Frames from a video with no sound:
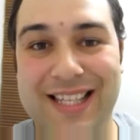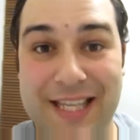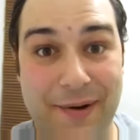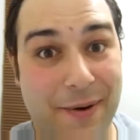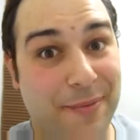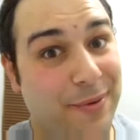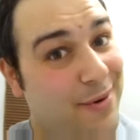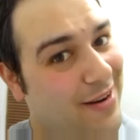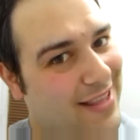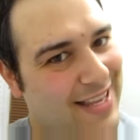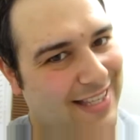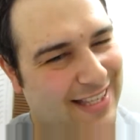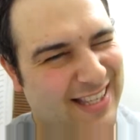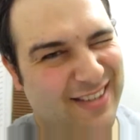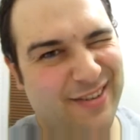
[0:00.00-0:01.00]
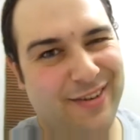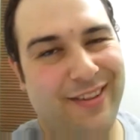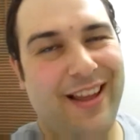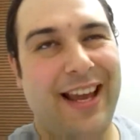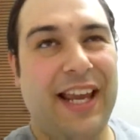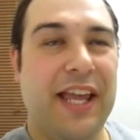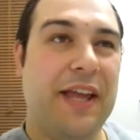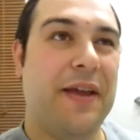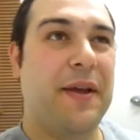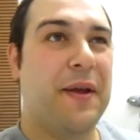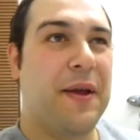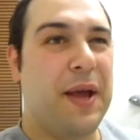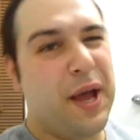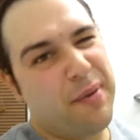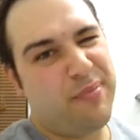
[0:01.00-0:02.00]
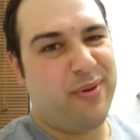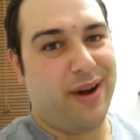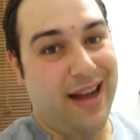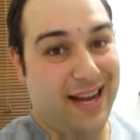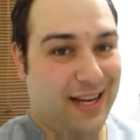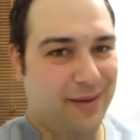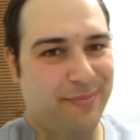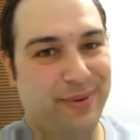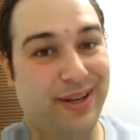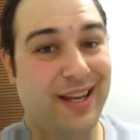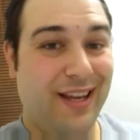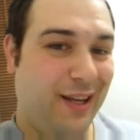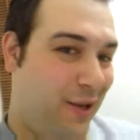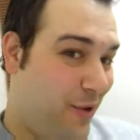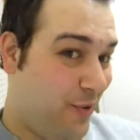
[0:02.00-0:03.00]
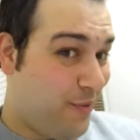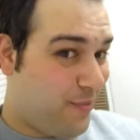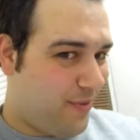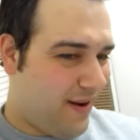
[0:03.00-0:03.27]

So I bought her this. It's sort of like a prank, but a cute